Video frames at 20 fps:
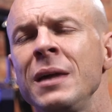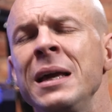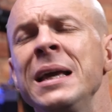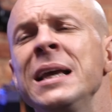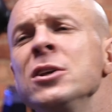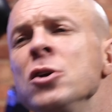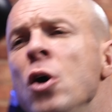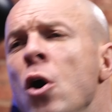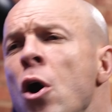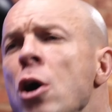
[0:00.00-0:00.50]

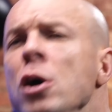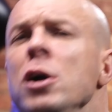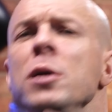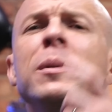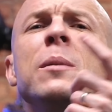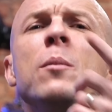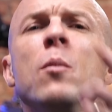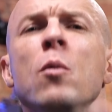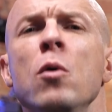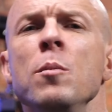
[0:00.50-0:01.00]
is
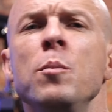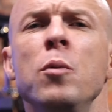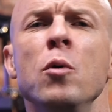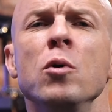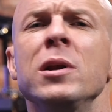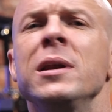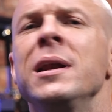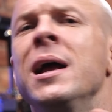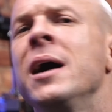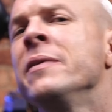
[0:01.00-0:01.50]
arguably more
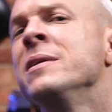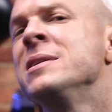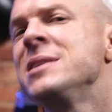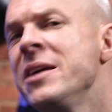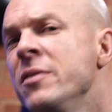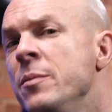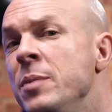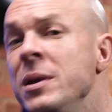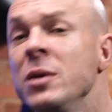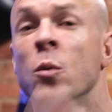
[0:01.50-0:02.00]
important now than it's
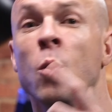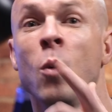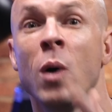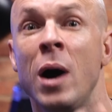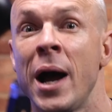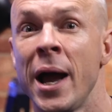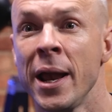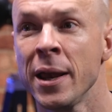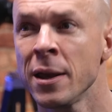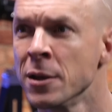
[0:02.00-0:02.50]
ever been.
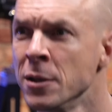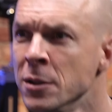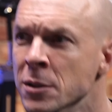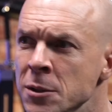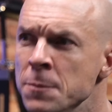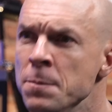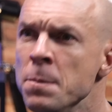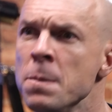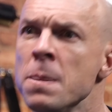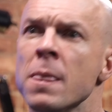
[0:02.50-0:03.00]
Why?
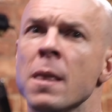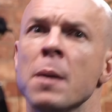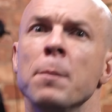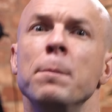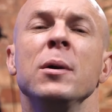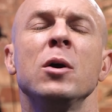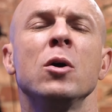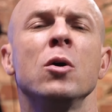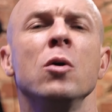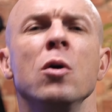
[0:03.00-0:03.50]

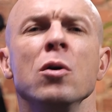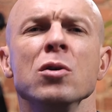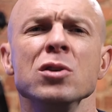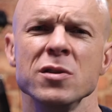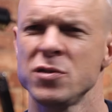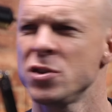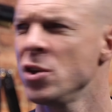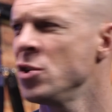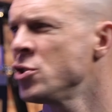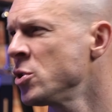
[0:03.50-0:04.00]
Because
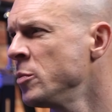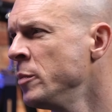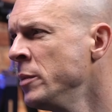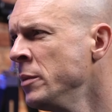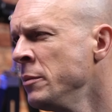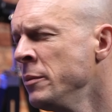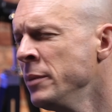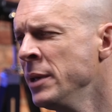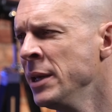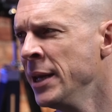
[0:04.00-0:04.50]
of social
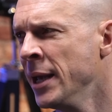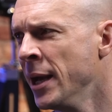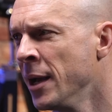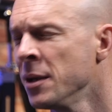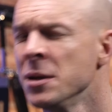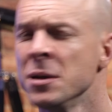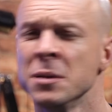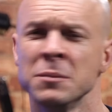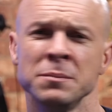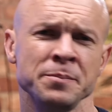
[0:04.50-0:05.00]
media,
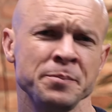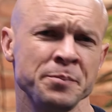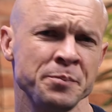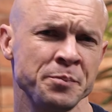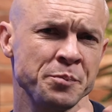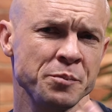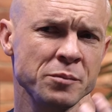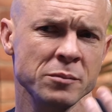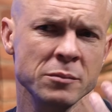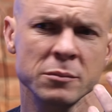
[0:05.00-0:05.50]
mm.
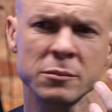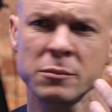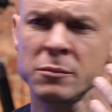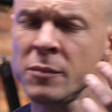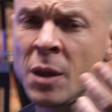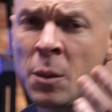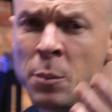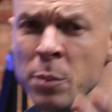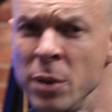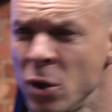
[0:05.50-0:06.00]

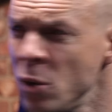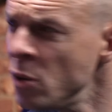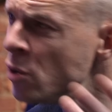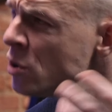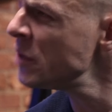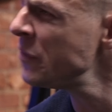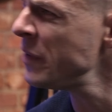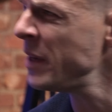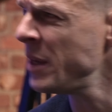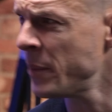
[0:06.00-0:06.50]

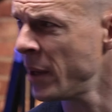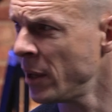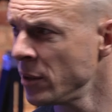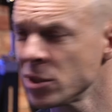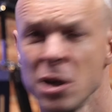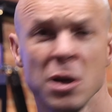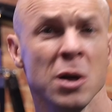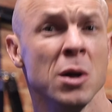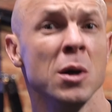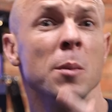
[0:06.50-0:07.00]
because of
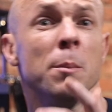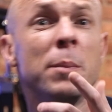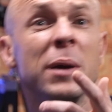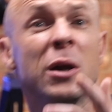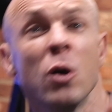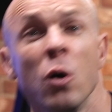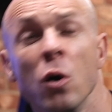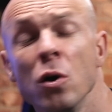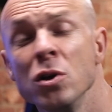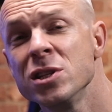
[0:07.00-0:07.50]
emails,
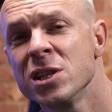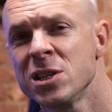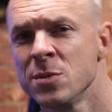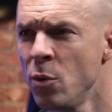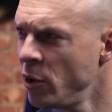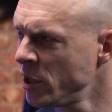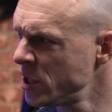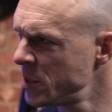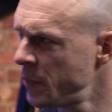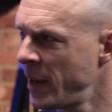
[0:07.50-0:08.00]
because it's
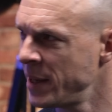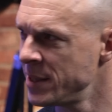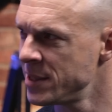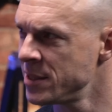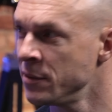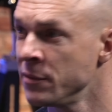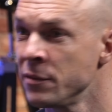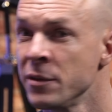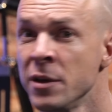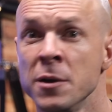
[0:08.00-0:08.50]
more
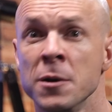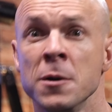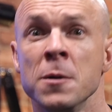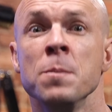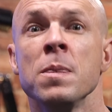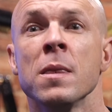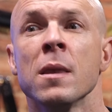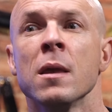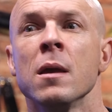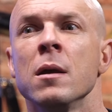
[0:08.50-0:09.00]
expensive
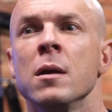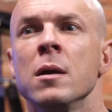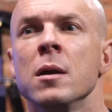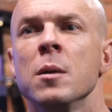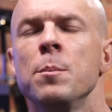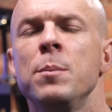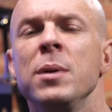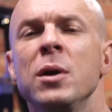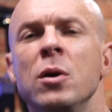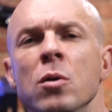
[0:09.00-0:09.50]

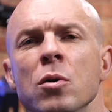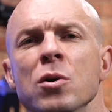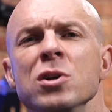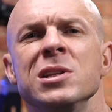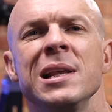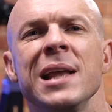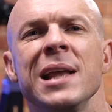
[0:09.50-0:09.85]
because